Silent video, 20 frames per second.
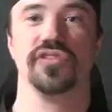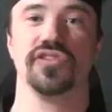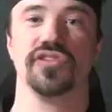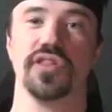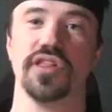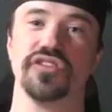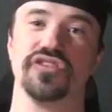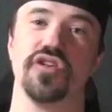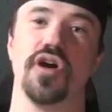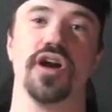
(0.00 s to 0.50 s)

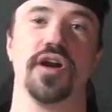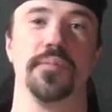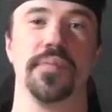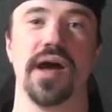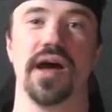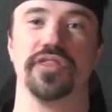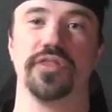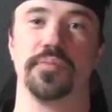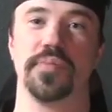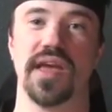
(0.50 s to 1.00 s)
So let's talk
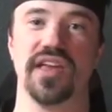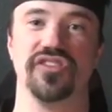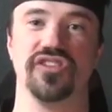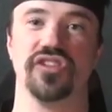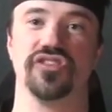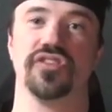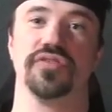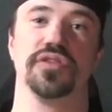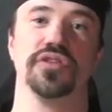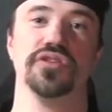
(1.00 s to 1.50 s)
about the
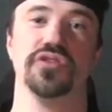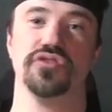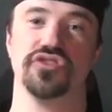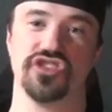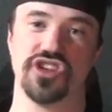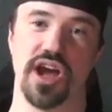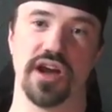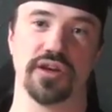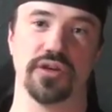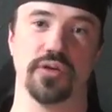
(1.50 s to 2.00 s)
basics of the
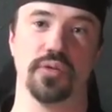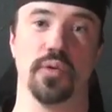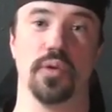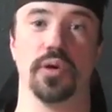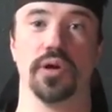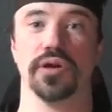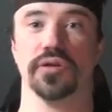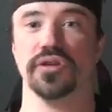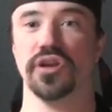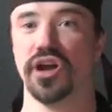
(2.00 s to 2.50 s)
nunchaku,
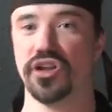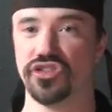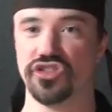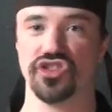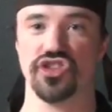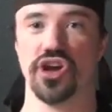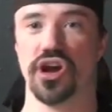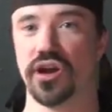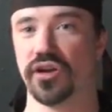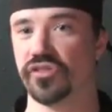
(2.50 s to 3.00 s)
or
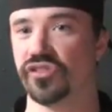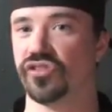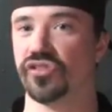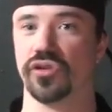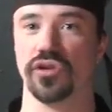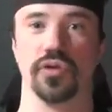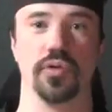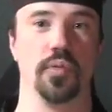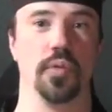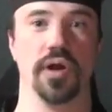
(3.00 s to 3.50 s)
nunchucks,
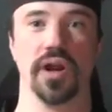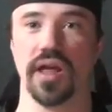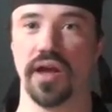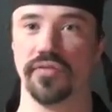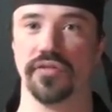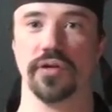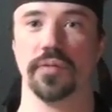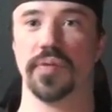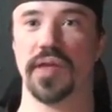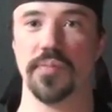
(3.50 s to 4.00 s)
or
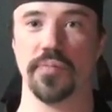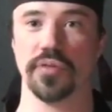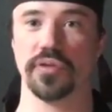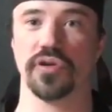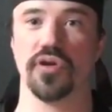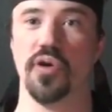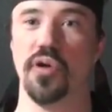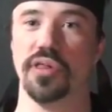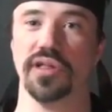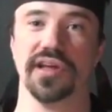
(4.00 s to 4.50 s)
whatever people
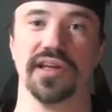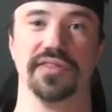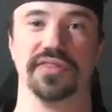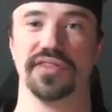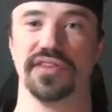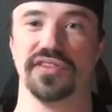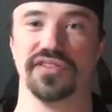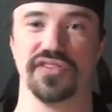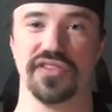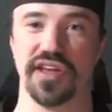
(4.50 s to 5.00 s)
are calling it
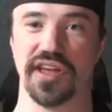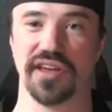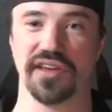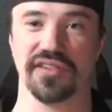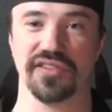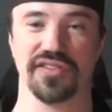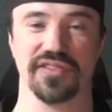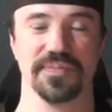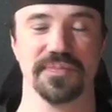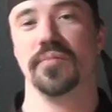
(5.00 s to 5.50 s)
these
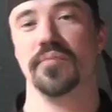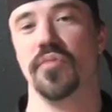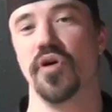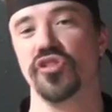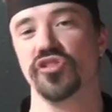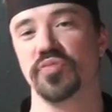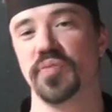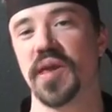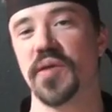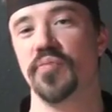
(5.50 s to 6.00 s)
days.
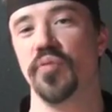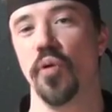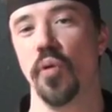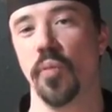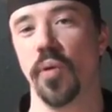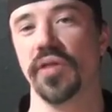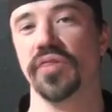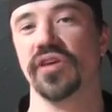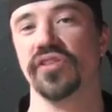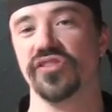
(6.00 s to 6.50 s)
Most
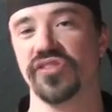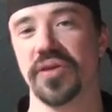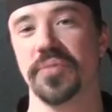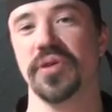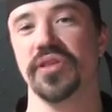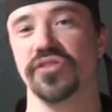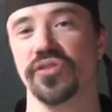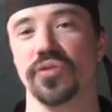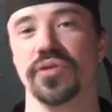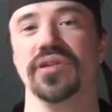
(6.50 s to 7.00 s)
people, when they see
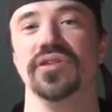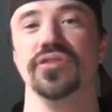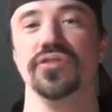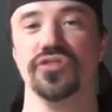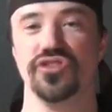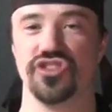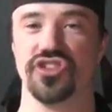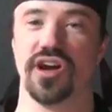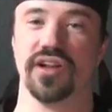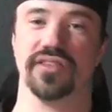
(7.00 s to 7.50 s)
me do a
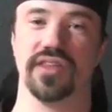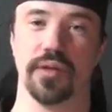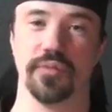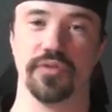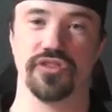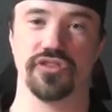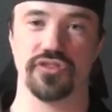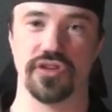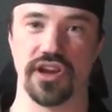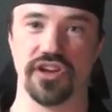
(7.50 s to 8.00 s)
nunchuk
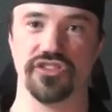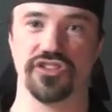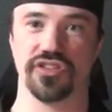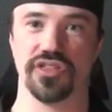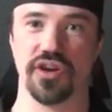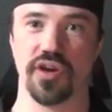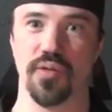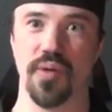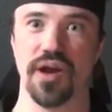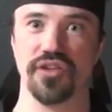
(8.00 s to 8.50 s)
demonstration,
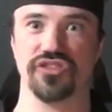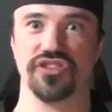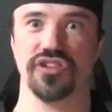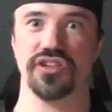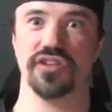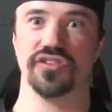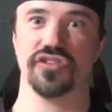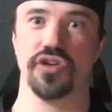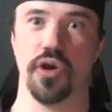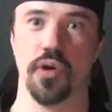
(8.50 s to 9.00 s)
the
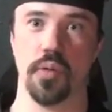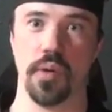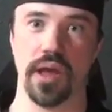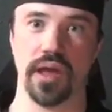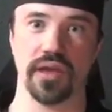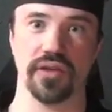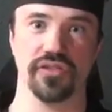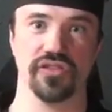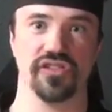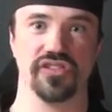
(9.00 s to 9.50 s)
question is
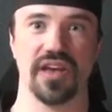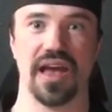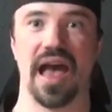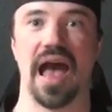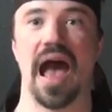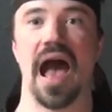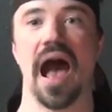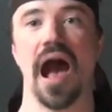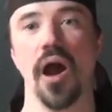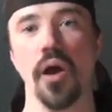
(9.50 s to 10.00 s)
always,
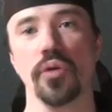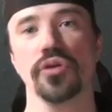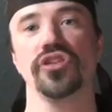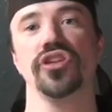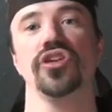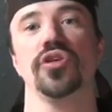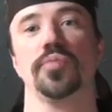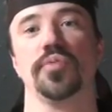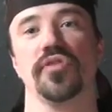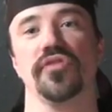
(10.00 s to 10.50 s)
how
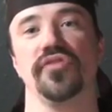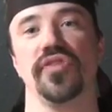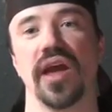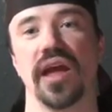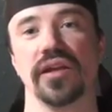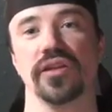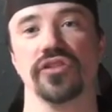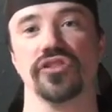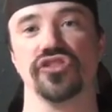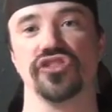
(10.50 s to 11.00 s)
do you
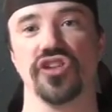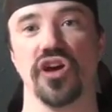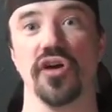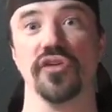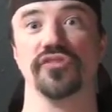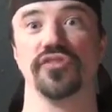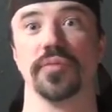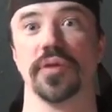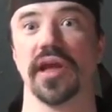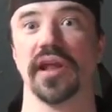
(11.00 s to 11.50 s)
prevent
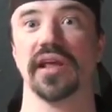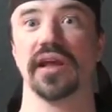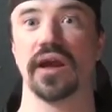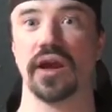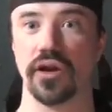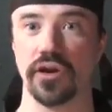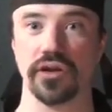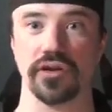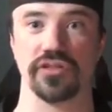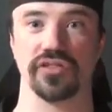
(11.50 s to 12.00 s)
yourself from getting
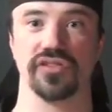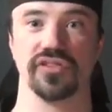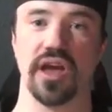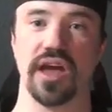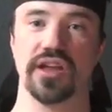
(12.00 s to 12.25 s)
hurt?